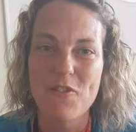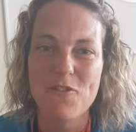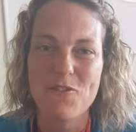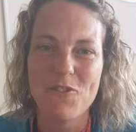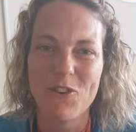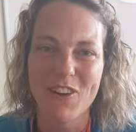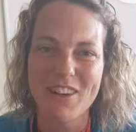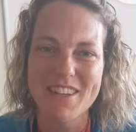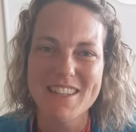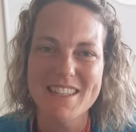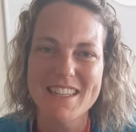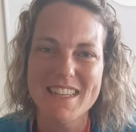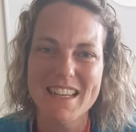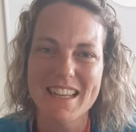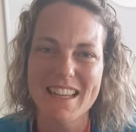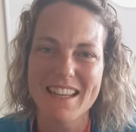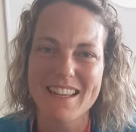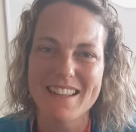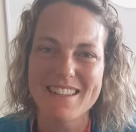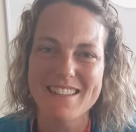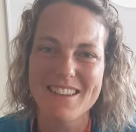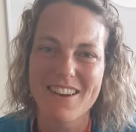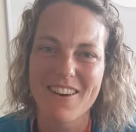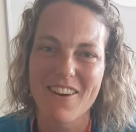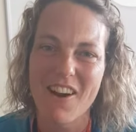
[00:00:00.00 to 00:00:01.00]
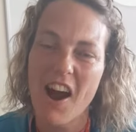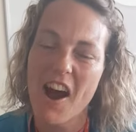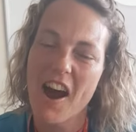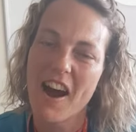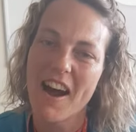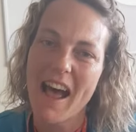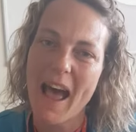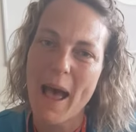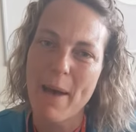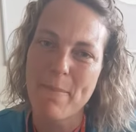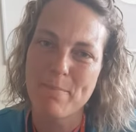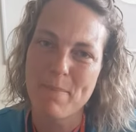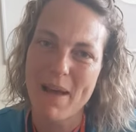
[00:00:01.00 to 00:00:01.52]
Volunteers are our
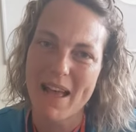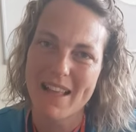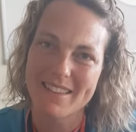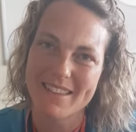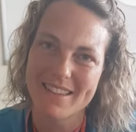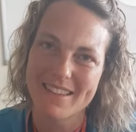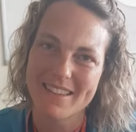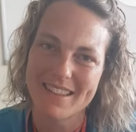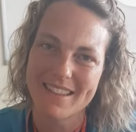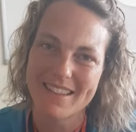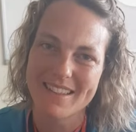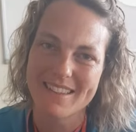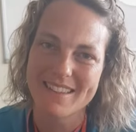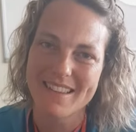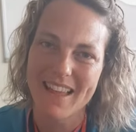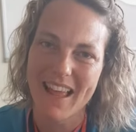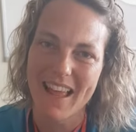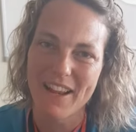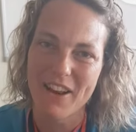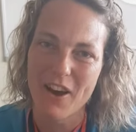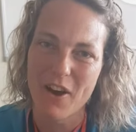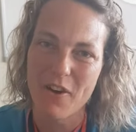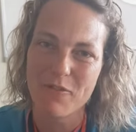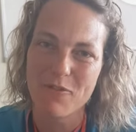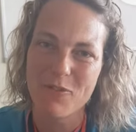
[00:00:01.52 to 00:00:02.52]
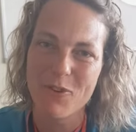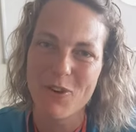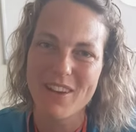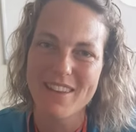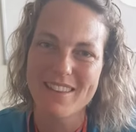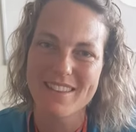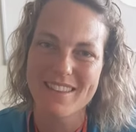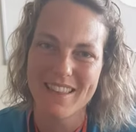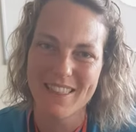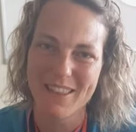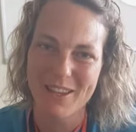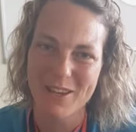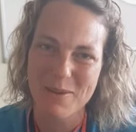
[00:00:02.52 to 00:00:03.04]
ambassadors and our voice
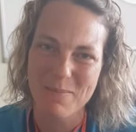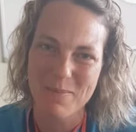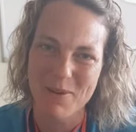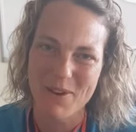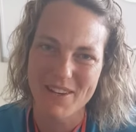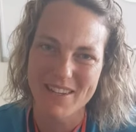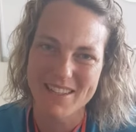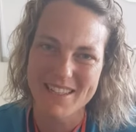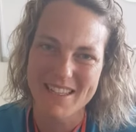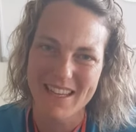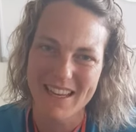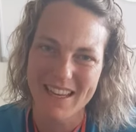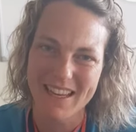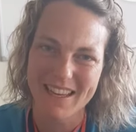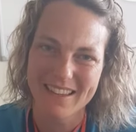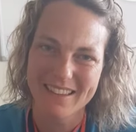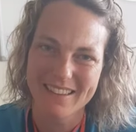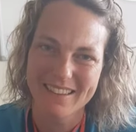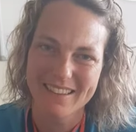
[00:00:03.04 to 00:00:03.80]
in the community.